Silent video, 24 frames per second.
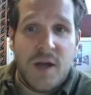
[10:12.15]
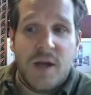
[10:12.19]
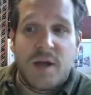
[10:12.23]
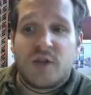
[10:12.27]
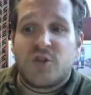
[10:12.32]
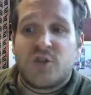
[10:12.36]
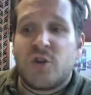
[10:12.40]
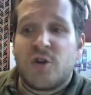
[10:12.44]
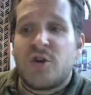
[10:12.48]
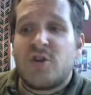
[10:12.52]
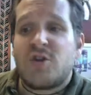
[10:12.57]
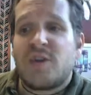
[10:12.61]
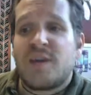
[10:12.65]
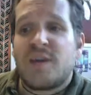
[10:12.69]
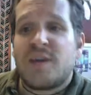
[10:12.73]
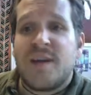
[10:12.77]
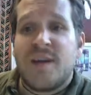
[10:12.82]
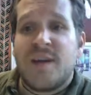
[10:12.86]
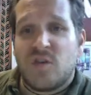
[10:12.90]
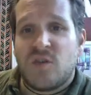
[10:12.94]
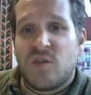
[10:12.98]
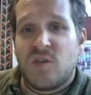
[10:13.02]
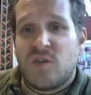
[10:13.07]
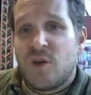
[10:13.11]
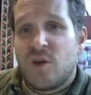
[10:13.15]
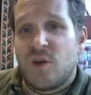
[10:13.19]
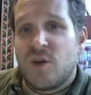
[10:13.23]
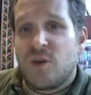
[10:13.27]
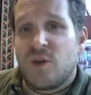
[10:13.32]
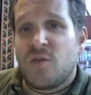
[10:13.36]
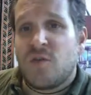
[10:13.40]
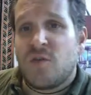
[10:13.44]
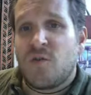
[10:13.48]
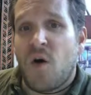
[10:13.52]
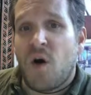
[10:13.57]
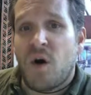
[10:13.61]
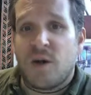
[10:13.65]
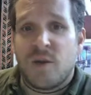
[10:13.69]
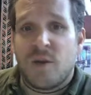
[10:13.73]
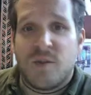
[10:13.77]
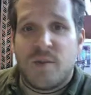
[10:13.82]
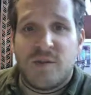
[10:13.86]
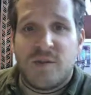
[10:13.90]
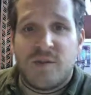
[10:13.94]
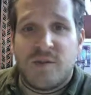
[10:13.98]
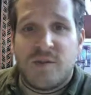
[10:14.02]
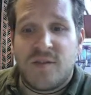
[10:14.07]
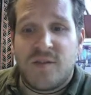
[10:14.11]
Churchland has a series of
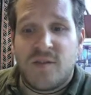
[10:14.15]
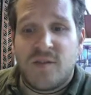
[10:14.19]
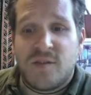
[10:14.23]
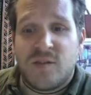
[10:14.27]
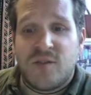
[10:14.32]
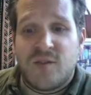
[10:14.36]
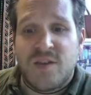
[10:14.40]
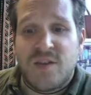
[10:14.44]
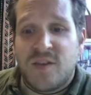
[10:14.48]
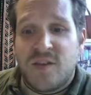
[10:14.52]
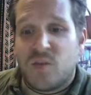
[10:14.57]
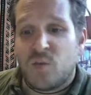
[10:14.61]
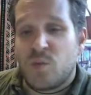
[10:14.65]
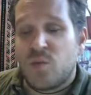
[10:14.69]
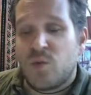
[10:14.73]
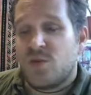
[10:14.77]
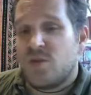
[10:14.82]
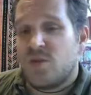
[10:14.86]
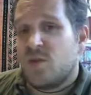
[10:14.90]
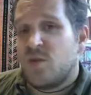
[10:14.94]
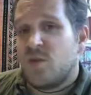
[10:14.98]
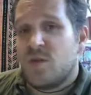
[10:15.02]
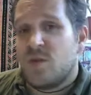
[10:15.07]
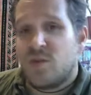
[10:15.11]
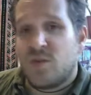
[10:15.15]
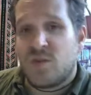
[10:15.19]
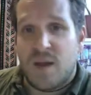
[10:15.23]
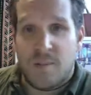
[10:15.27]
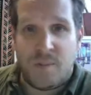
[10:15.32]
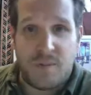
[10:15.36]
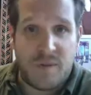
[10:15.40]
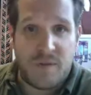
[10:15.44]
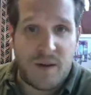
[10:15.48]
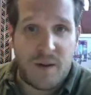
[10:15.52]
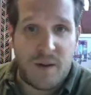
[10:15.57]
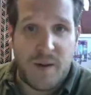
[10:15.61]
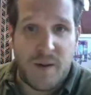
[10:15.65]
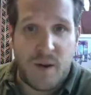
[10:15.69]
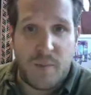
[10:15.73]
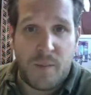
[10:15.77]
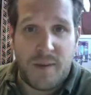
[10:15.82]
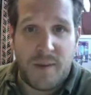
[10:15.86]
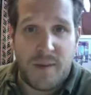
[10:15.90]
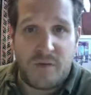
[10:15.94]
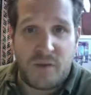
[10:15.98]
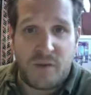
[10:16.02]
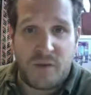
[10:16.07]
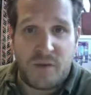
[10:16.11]
arguments that suggest we should do the same thing about
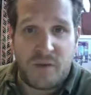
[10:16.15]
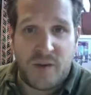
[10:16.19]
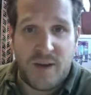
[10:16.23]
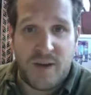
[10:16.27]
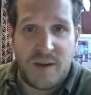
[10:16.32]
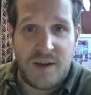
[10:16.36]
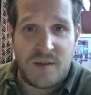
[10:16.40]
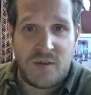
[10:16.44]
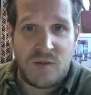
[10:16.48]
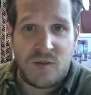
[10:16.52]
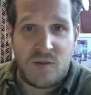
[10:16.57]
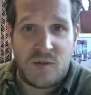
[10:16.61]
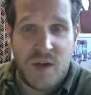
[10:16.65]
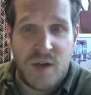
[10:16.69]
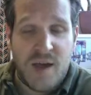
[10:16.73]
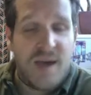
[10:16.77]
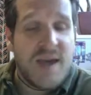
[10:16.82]
mental states.